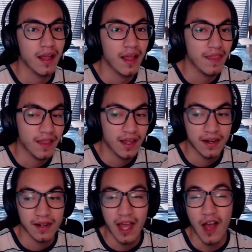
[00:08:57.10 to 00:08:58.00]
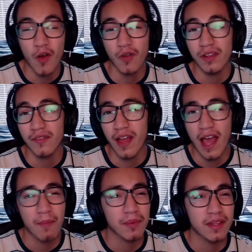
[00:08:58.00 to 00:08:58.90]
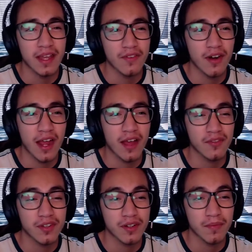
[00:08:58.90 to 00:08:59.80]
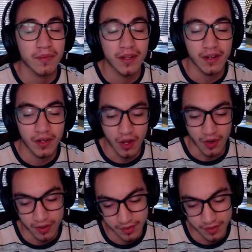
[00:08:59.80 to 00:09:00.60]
and then I'll live happily ever after. But no,